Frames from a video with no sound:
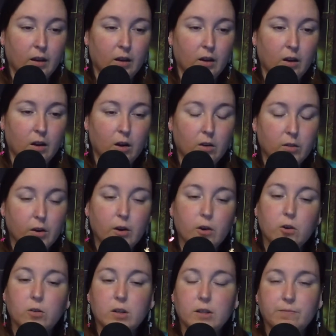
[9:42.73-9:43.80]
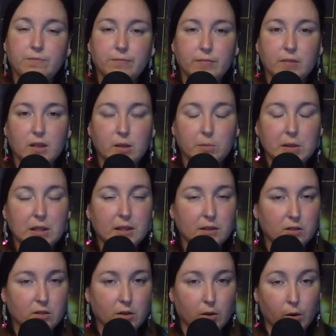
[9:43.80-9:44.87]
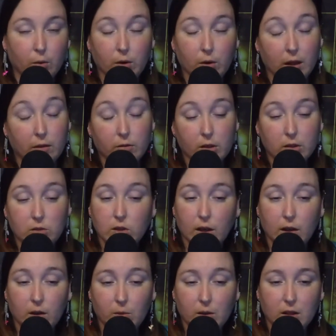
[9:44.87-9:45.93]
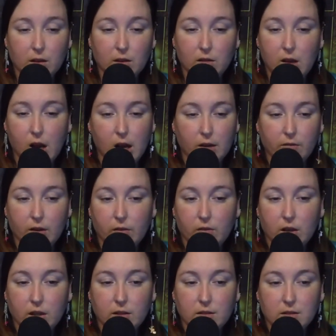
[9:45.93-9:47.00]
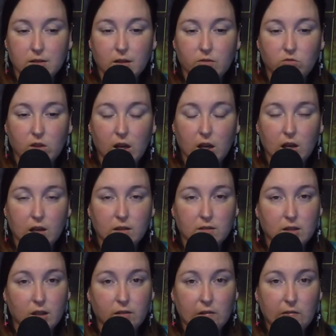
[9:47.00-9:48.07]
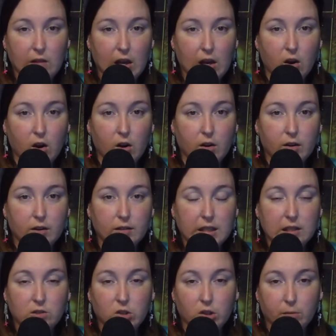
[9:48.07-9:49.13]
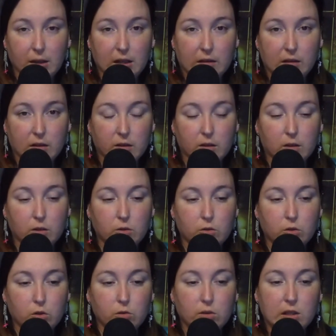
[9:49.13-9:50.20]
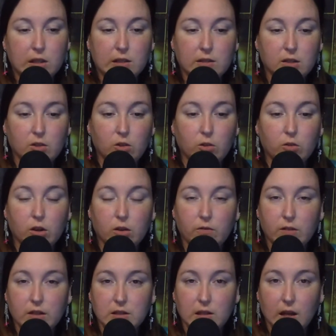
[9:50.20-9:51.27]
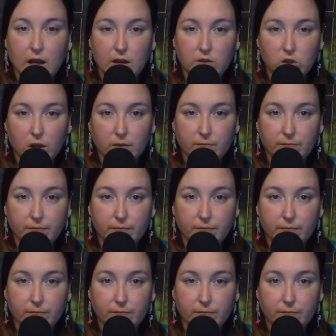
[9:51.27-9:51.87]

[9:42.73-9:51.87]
Although the police are really frustrated with the lack of evidence, they said that they are determined to continue their investigation.